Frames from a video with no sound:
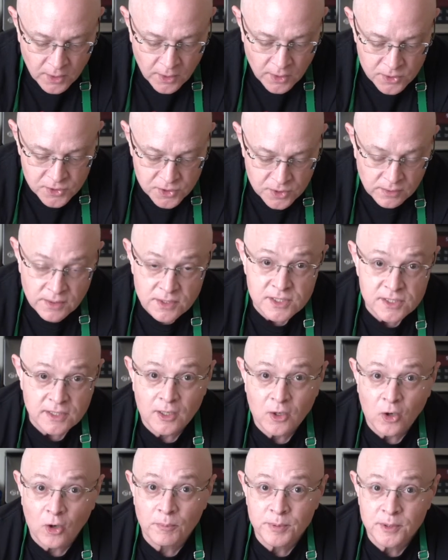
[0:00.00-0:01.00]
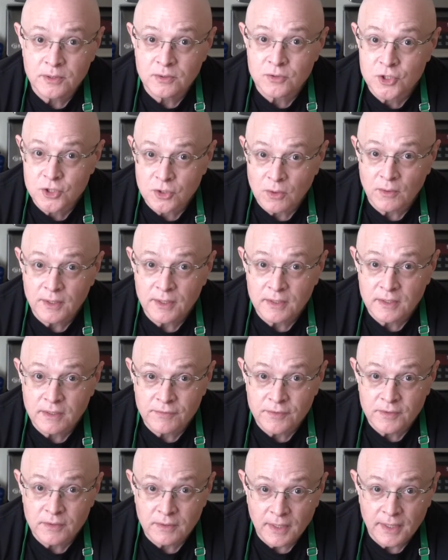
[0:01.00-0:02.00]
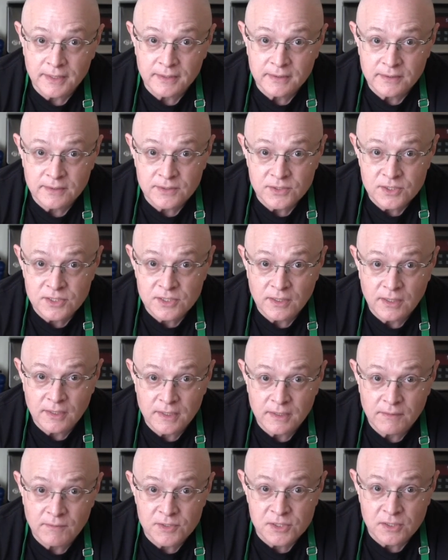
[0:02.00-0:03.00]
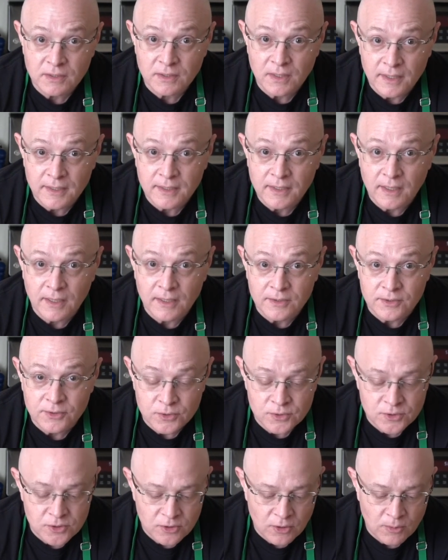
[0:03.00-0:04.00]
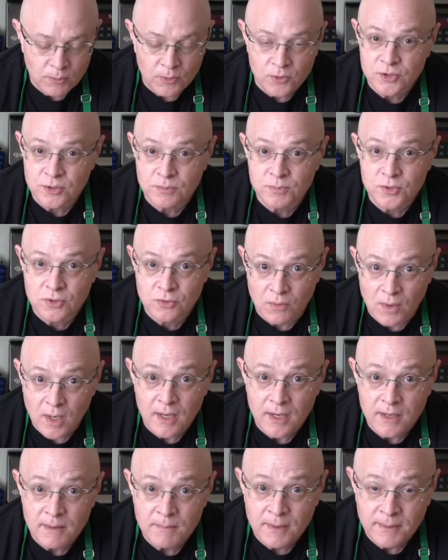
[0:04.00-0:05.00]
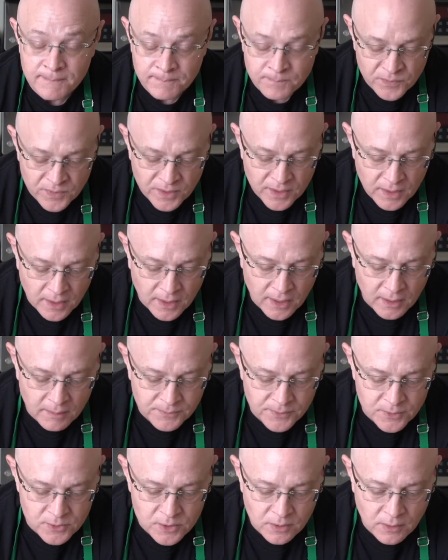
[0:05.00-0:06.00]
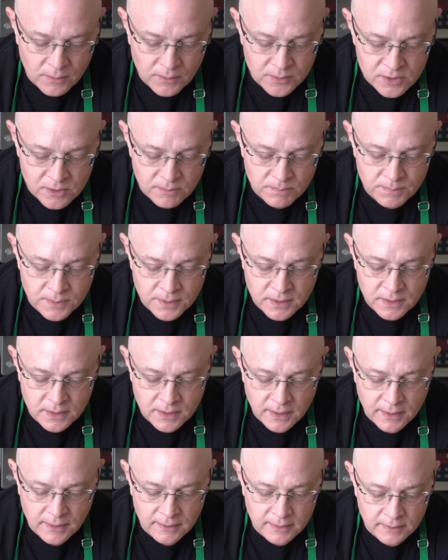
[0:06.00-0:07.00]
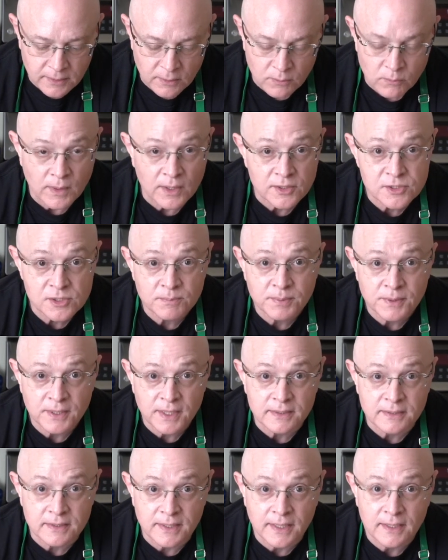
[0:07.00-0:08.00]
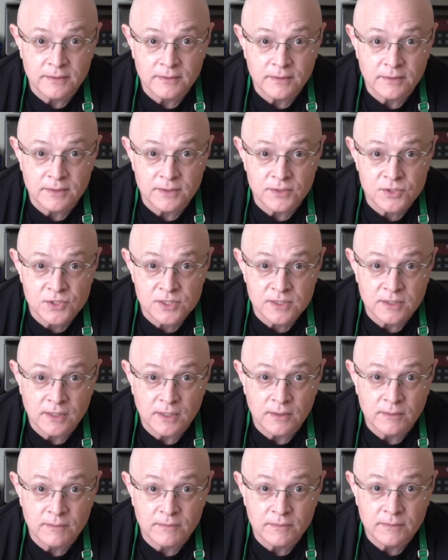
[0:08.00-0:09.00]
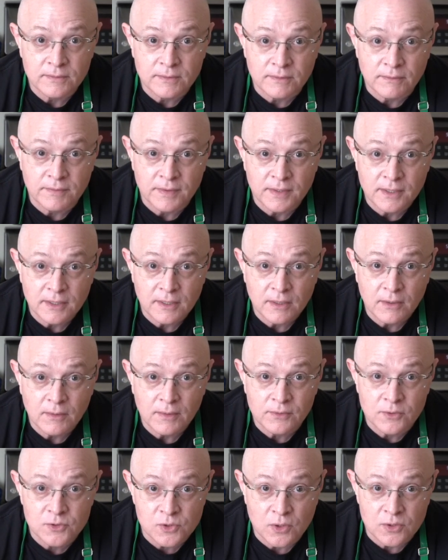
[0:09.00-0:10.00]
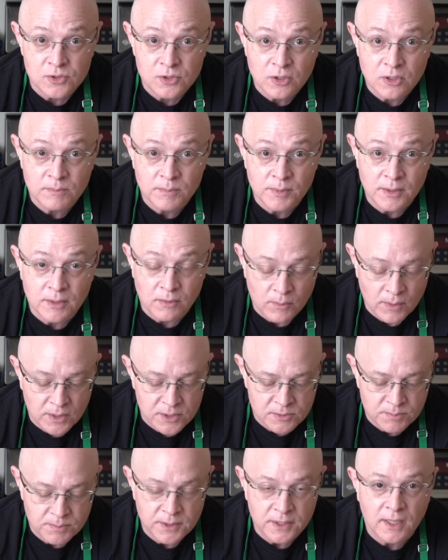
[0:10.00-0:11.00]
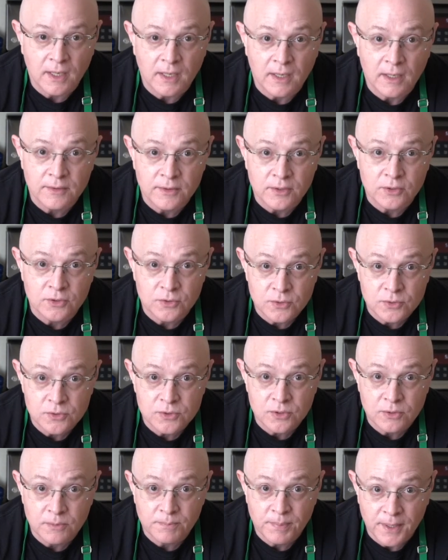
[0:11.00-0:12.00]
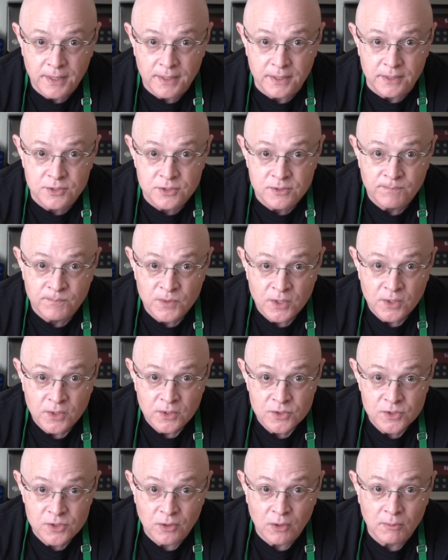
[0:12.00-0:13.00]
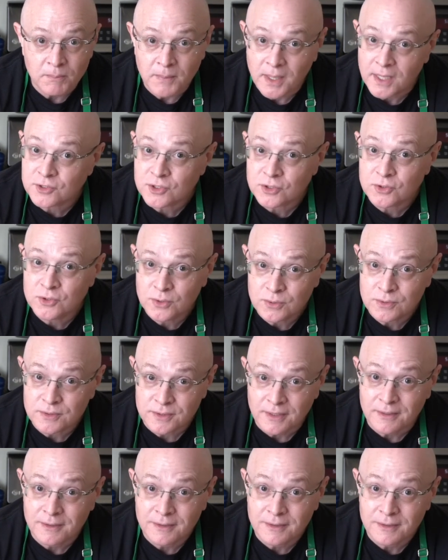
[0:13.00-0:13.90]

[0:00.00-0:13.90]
So listen, I hope you enjoy it. If you like this, give us a like on YouTube or subscribe. There's going to be a recipe at the end of this the video, and there's also going to be a recipe on the YouTube page. So mangia tutte.